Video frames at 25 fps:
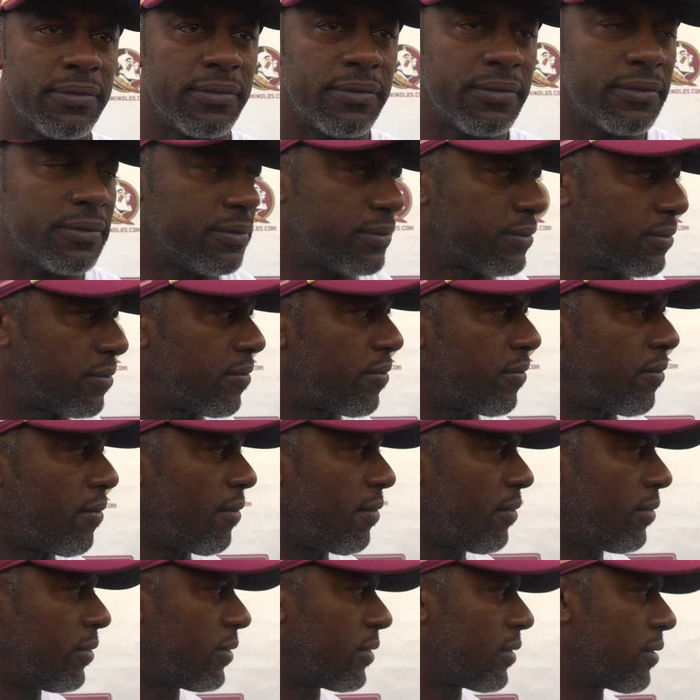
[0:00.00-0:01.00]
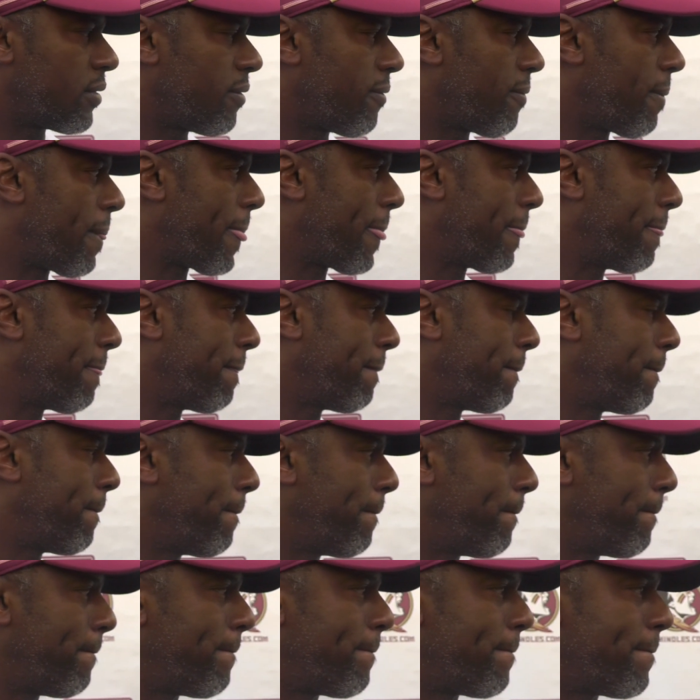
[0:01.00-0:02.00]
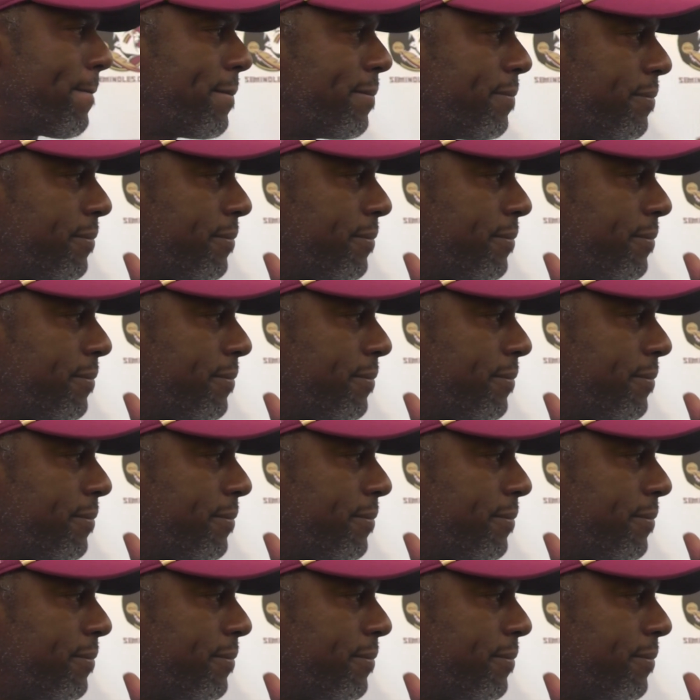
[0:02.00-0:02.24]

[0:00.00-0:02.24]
Have you seen guy that the conditioning